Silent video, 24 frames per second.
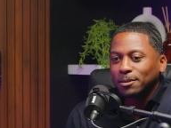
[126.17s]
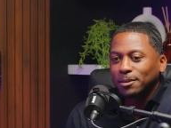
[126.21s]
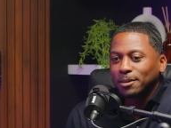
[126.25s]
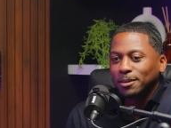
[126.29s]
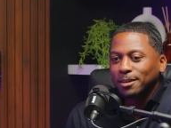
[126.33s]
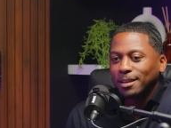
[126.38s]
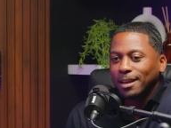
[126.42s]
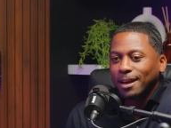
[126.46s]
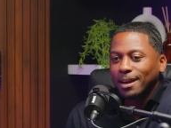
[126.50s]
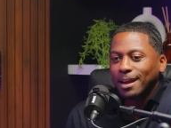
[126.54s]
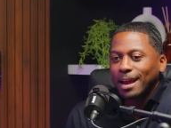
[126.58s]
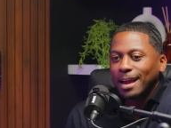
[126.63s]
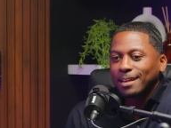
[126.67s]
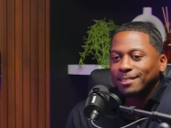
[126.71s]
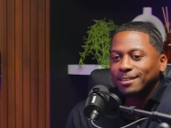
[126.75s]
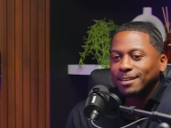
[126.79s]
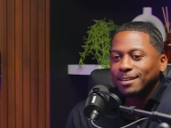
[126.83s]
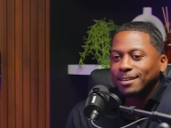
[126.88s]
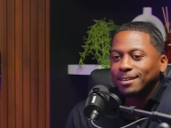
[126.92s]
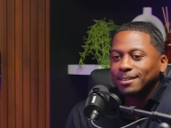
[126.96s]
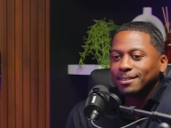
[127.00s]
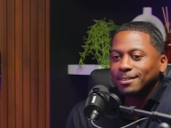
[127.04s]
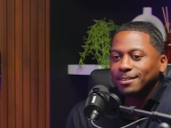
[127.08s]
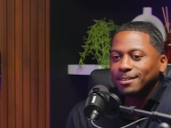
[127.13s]
like at the
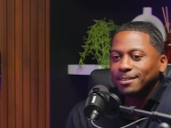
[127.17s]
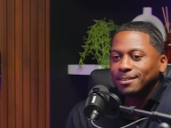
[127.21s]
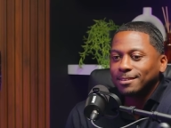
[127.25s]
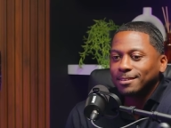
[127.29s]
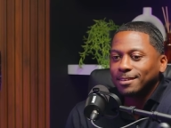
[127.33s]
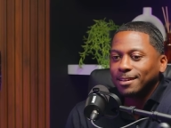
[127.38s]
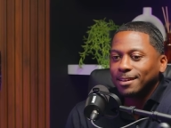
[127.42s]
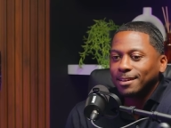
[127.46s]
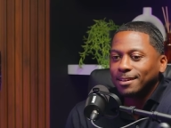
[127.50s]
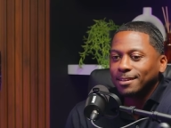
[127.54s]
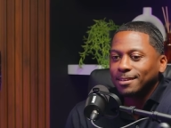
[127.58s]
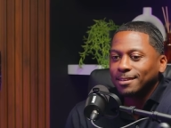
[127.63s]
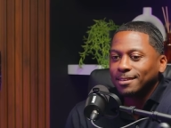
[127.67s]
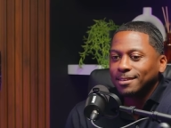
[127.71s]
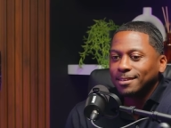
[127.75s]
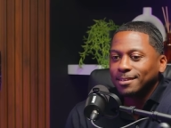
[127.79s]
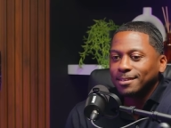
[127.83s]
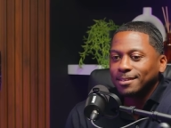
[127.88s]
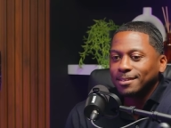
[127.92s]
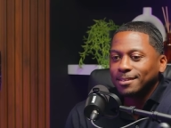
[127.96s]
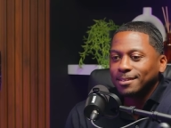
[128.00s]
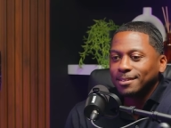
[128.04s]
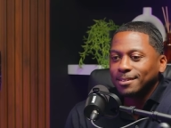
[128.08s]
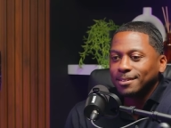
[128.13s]
end of the day,
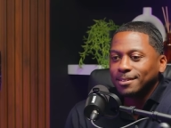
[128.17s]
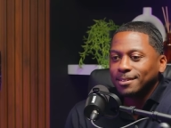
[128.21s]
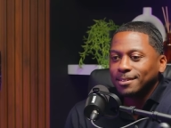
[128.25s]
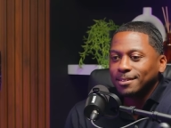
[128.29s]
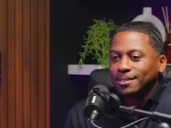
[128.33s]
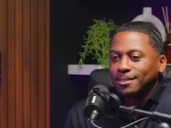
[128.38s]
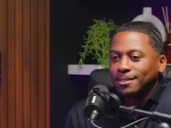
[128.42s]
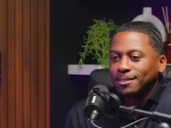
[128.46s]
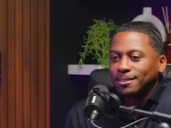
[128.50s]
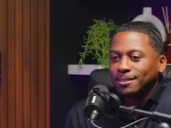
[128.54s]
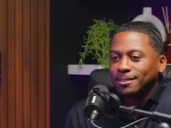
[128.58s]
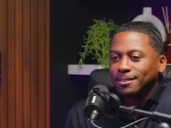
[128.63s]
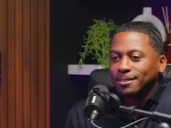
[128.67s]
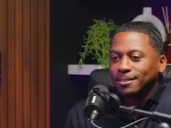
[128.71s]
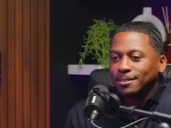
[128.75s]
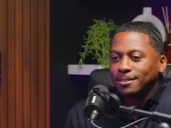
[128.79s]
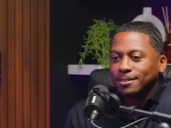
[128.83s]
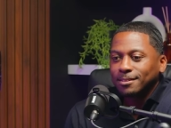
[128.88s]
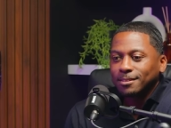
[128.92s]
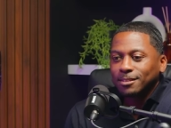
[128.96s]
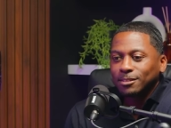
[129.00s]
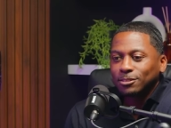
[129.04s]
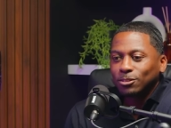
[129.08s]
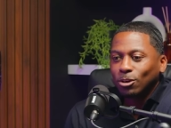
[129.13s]

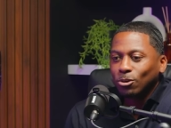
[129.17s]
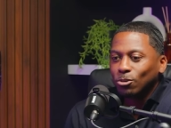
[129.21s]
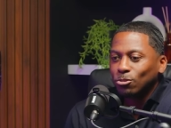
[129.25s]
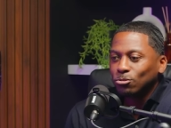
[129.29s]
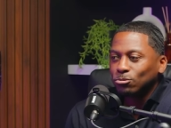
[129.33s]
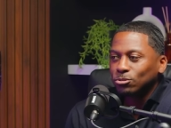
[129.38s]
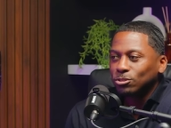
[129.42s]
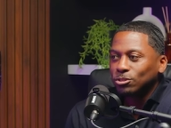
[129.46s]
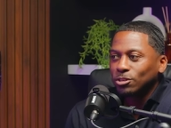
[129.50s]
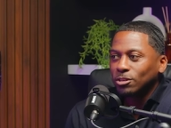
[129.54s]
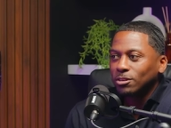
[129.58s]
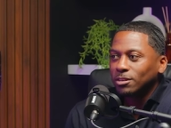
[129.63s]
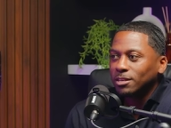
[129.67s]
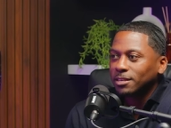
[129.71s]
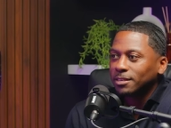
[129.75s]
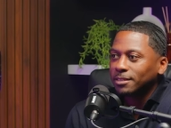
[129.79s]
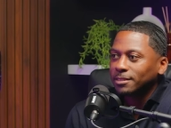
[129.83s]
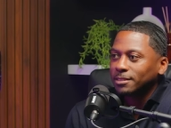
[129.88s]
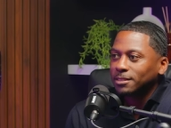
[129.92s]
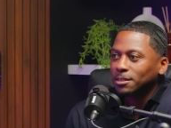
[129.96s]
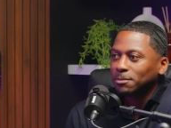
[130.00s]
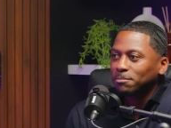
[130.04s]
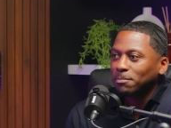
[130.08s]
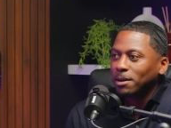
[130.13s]
this whole journey
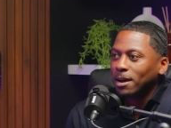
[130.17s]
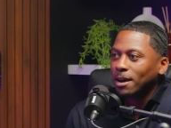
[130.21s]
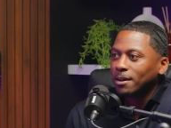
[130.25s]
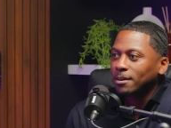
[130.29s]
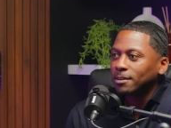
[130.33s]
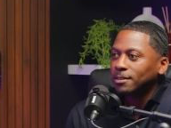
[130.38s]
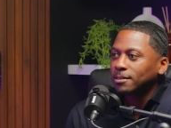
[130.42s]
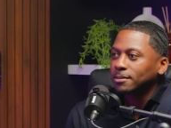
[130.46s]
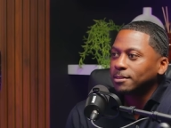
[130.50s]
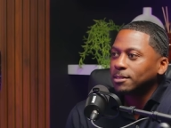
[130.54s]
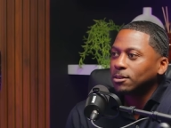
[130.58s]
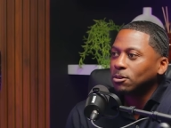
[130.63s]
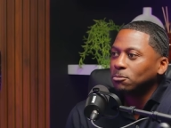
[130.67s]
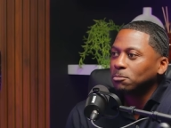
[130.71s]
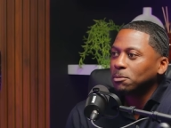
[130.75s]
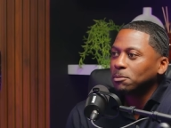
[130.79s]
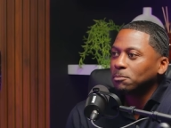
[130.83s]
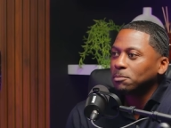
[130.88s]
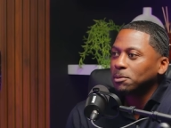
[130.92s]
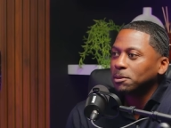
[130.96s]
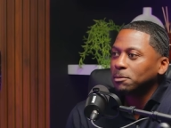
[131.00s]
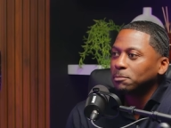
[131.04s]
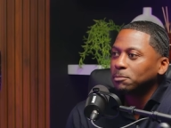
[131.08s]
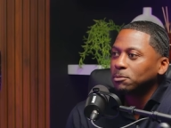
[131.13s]
is about us helping
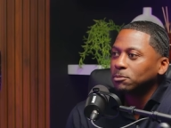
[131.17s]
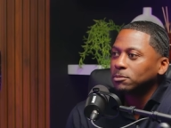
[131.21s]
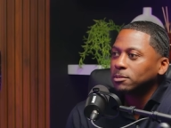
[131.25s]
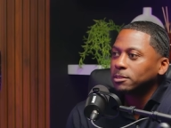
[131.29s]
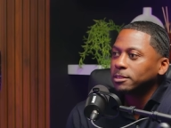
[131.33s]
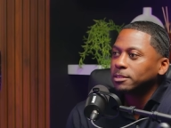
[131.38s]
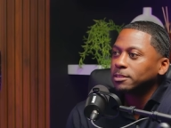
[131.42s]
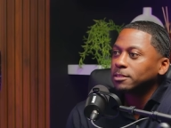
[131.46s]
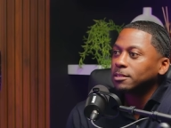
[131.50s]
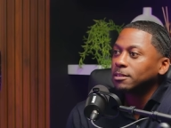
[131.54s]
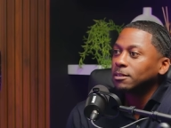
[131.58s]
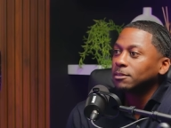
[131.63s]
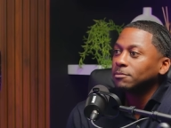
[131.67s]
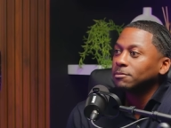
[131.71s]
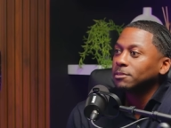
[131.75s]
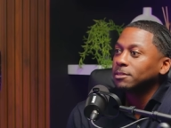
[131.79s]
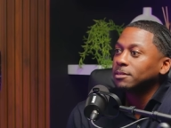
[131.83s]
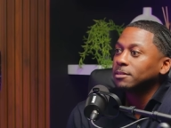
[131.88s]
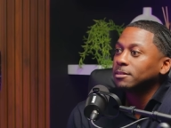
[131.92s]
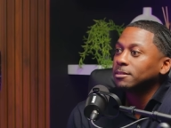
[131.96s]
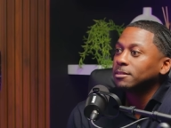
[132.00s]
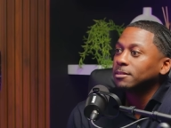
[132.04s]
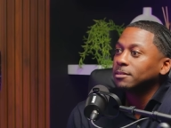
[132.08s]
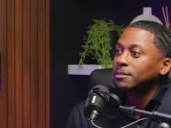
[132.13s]
people
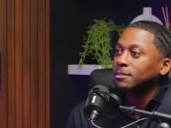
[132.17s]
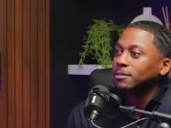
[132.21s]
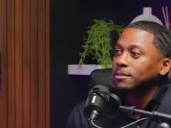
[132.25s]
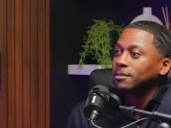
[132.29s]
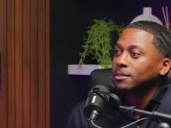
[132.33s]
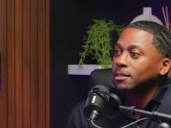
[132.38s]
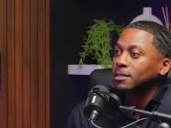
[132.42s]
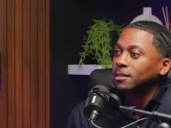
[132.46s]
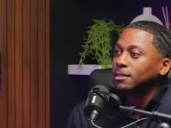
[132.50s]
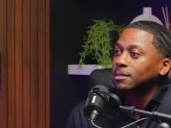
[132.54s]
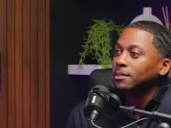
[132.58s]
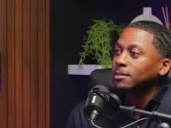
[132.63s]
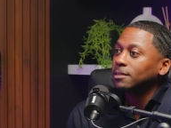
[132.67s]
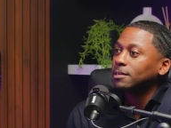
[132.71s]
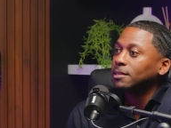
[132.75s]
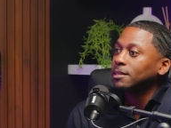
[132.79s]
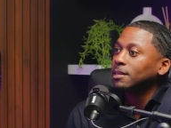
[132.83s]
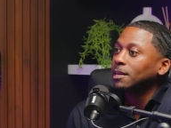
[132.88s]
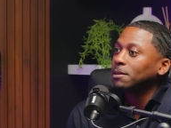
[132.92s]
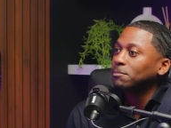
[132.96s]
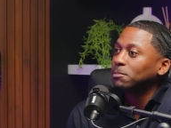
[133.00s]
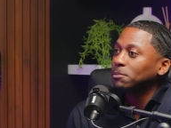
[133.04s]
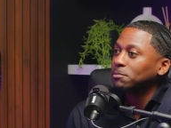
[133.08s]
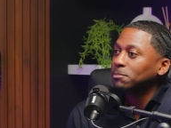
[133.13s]
discover the healing
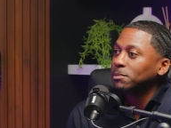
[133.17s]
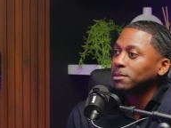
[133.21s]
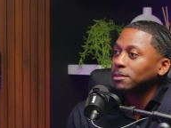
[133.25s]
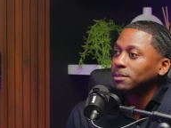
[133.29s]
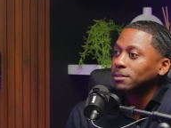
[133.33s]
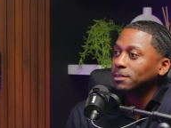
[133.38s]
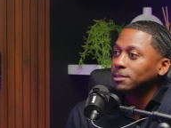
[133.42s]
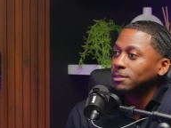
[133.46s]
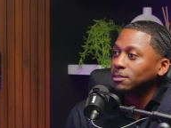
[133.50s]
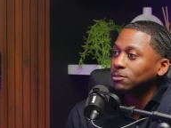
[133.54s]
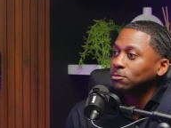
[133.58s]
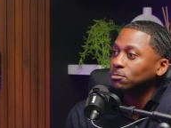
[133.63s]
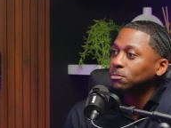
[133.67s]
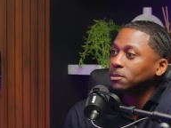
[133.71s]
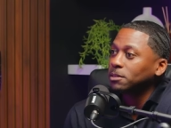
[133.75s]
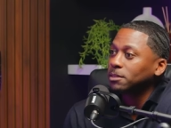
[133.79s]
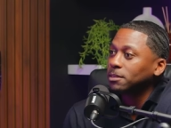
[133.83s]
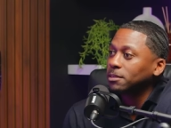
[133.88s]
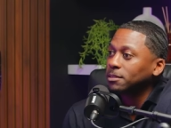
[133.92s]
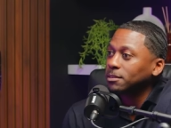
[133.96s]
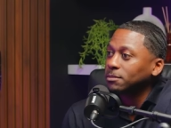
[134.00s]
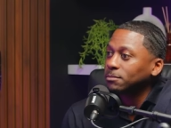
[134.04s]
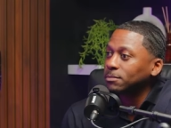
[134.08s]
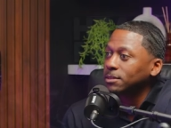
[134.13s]
capabilities
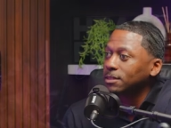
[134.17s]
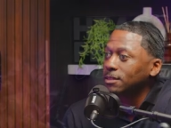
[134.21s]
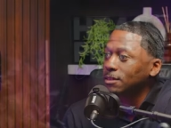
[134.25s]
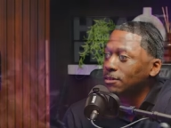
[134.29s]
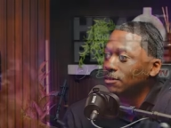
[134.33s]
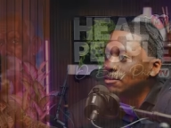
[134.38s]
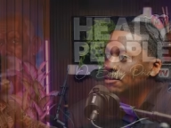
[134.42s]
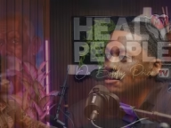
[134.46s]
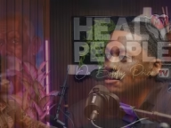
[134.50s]
within themselves.